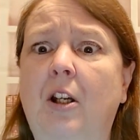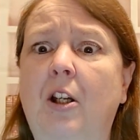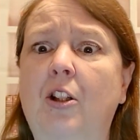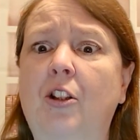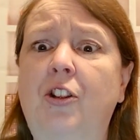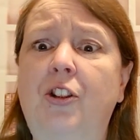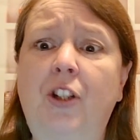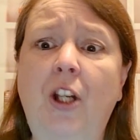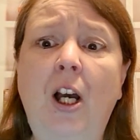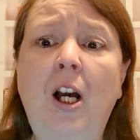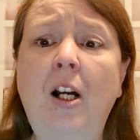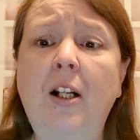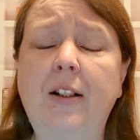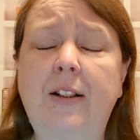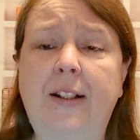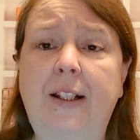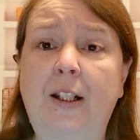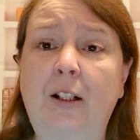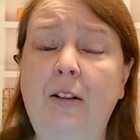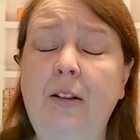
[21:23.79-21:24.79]

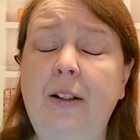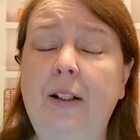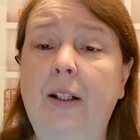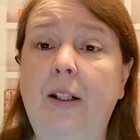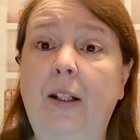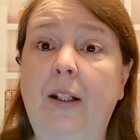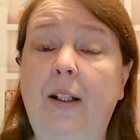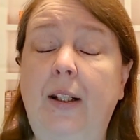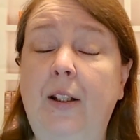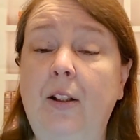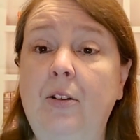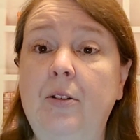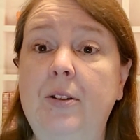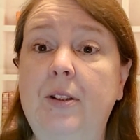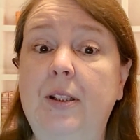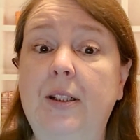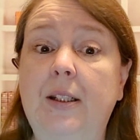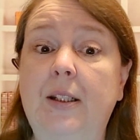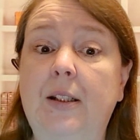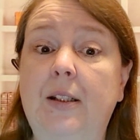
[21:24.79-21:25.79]
shocked Kirian and
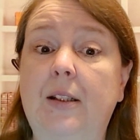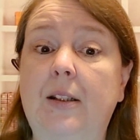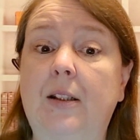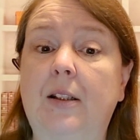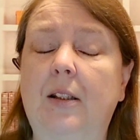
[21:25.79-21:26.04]
Kilty.